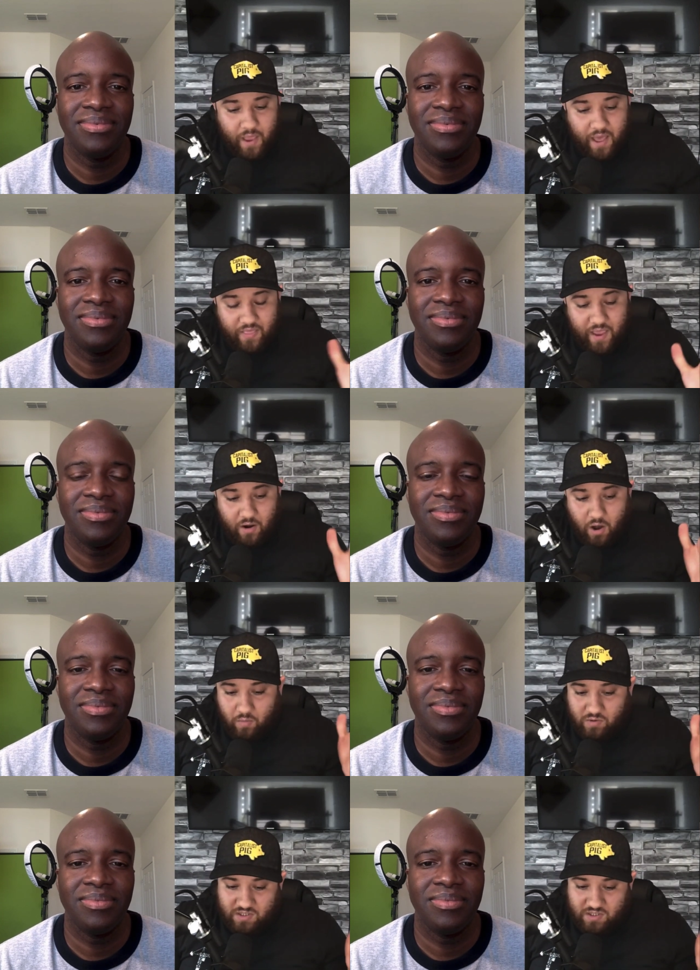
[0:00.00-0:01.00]
Speaker 1: And then
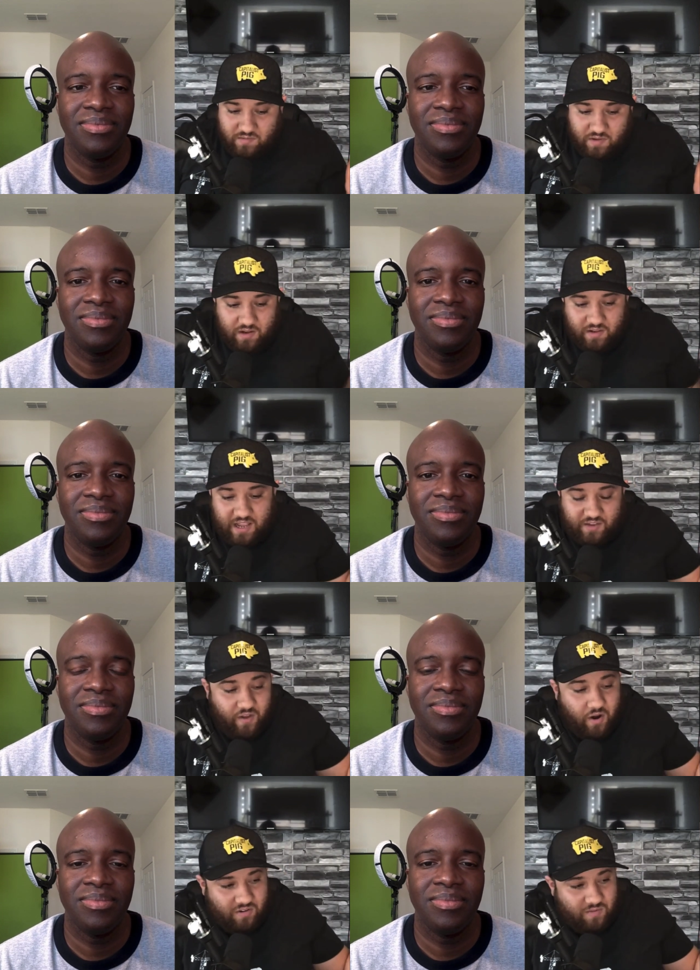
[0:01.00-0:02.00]
I was next
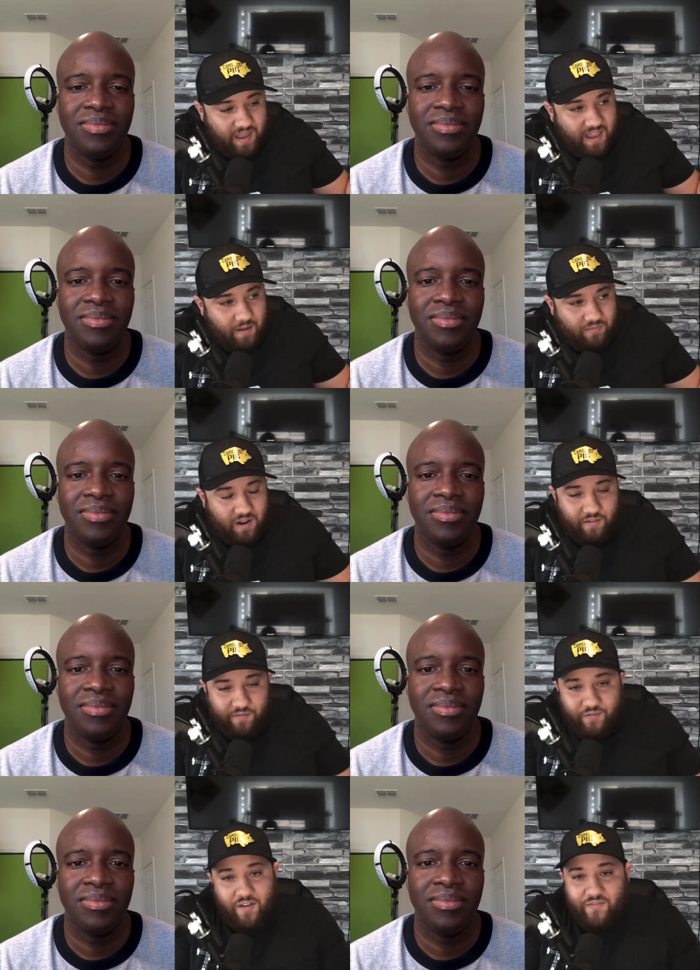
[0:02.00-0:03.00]
thing I was making up to nearly
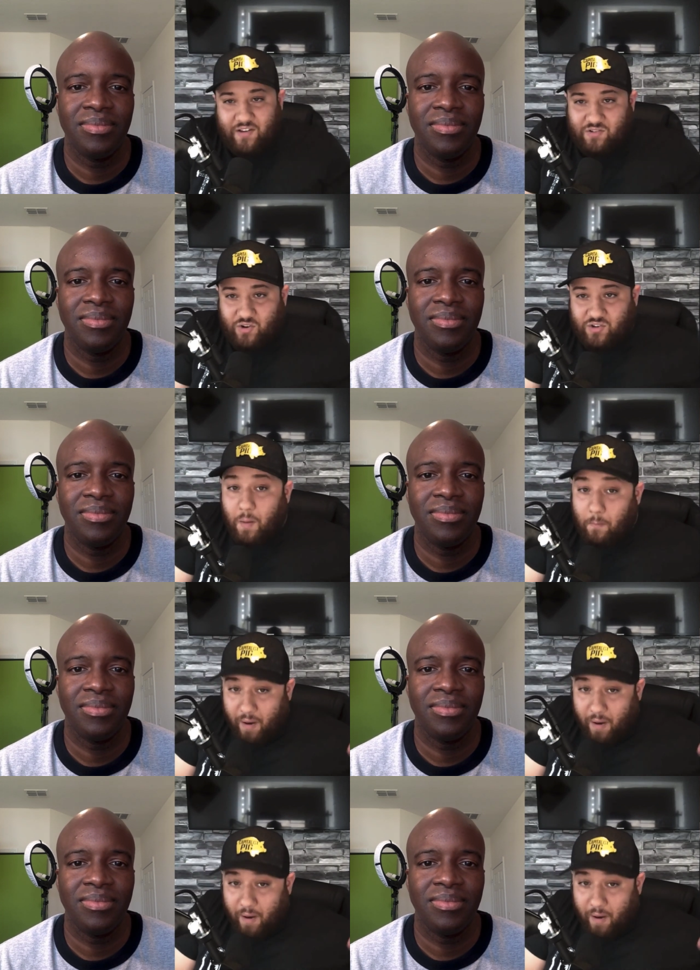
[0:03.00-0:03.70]
five thousand dollars a